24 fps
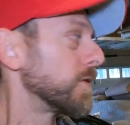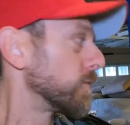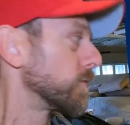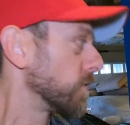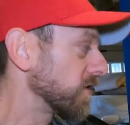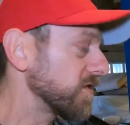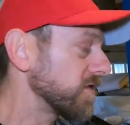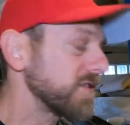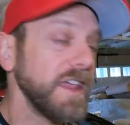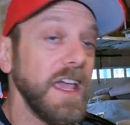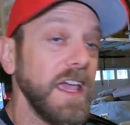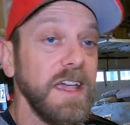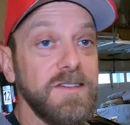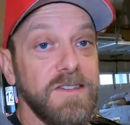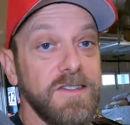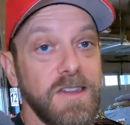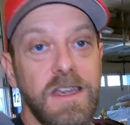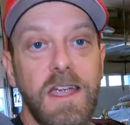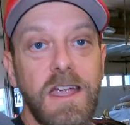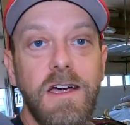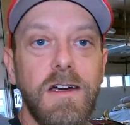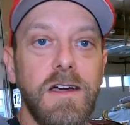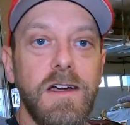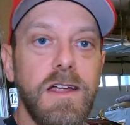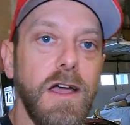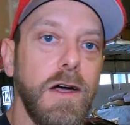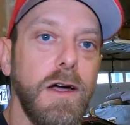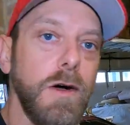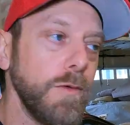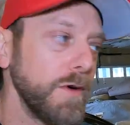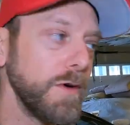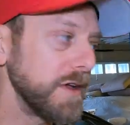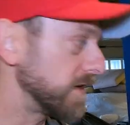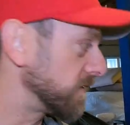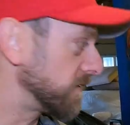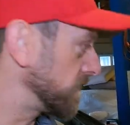worst case scenario,
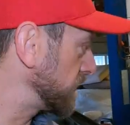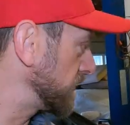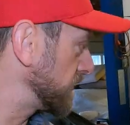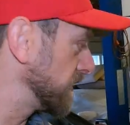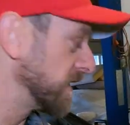what if